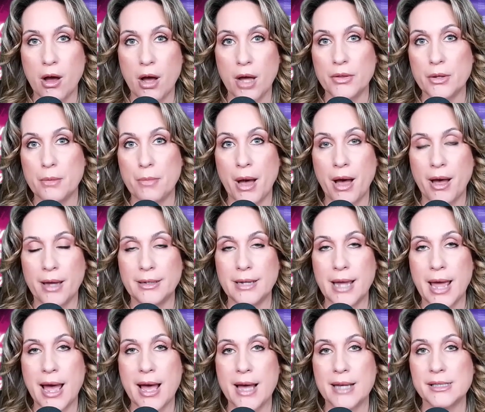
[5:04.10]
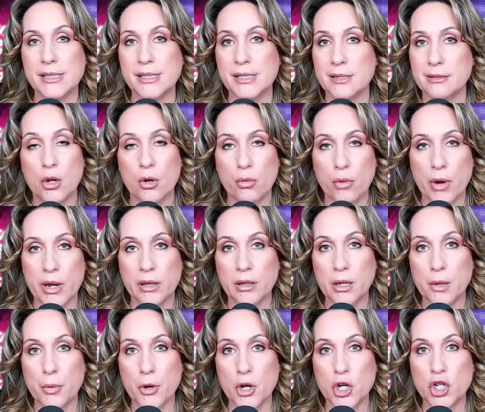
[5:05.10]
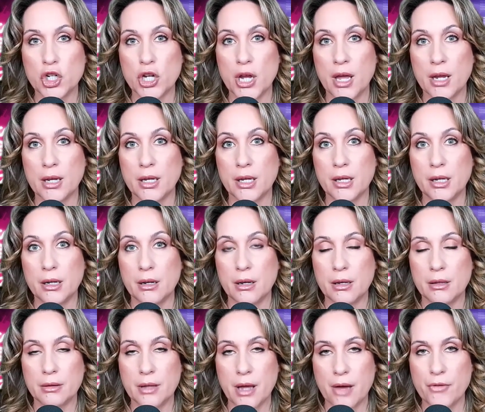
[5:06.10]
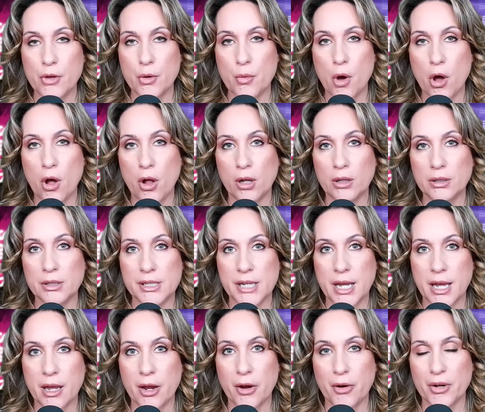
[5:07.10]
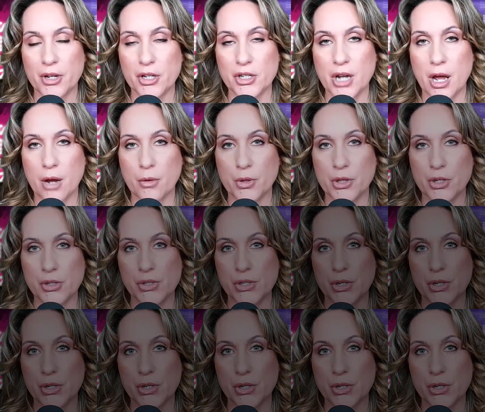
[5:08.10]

on the podcast. Greatly appreciate it. Love you all. Take care, and I'll talk with you